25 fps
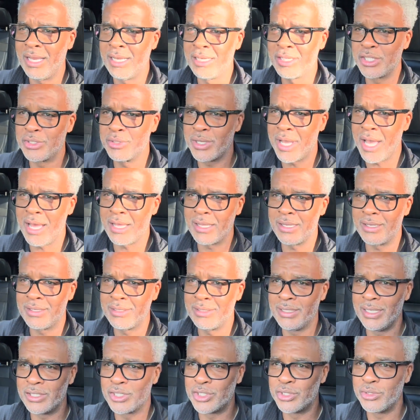Unless
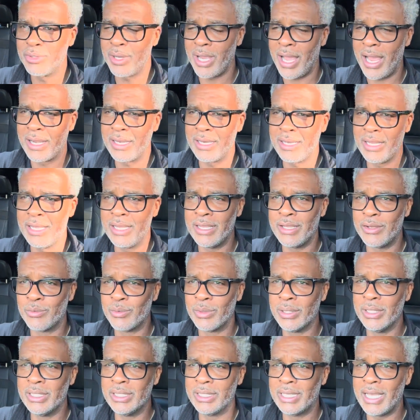you ain't
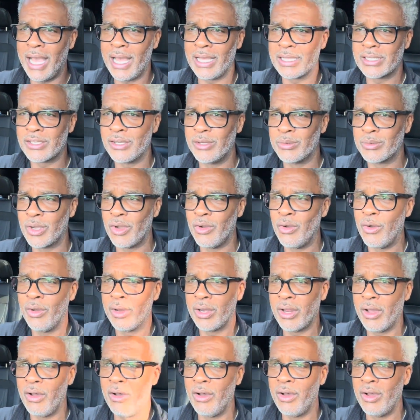really got something
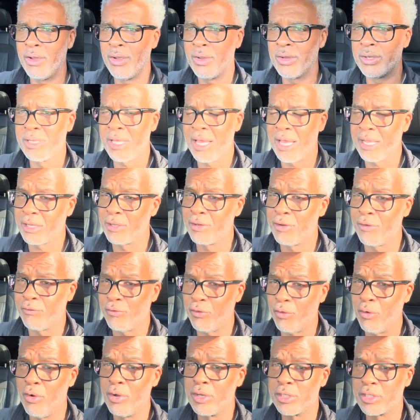going on that can
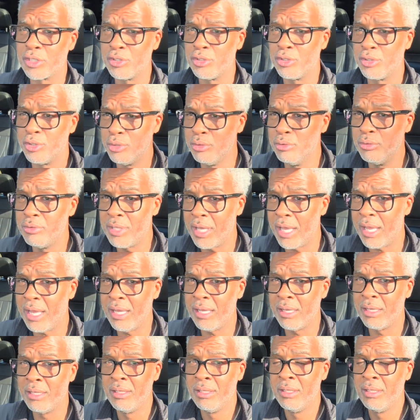afford to do
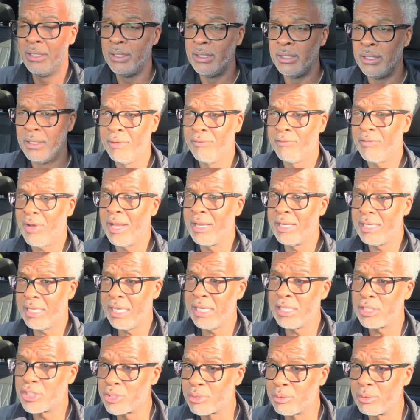that
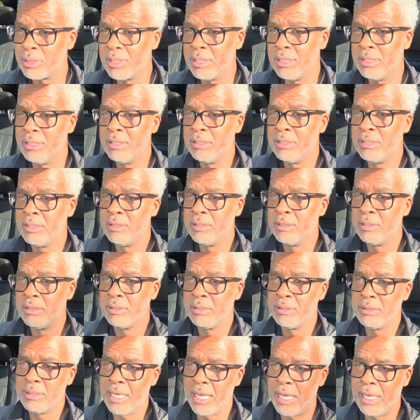financially,
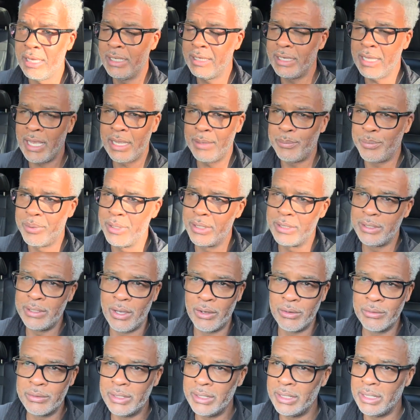that it ain't put
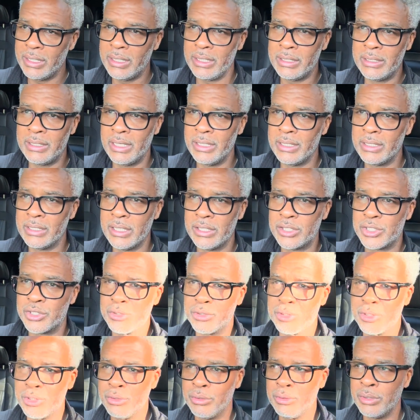no dent in nothing that
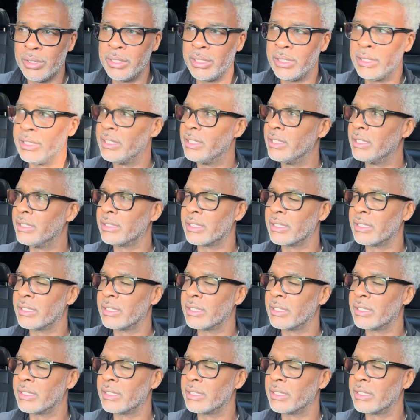you doing